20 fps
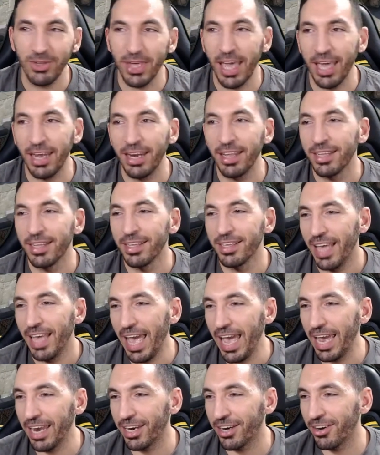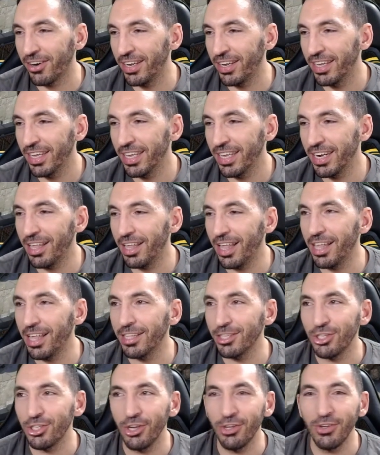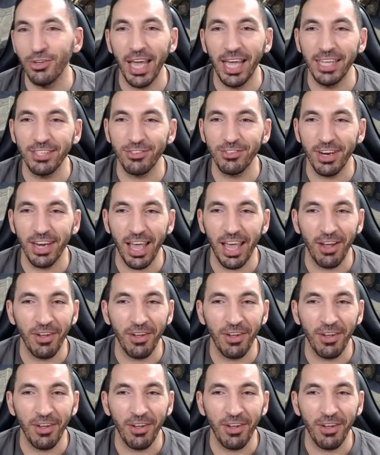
to get angry, and I'll, I'll show you guys right